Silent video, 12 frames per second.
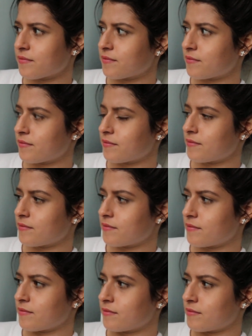
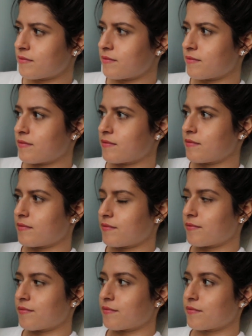
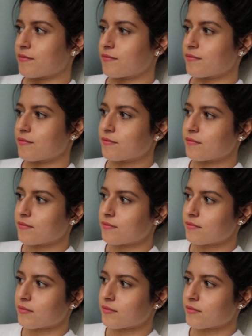(silence)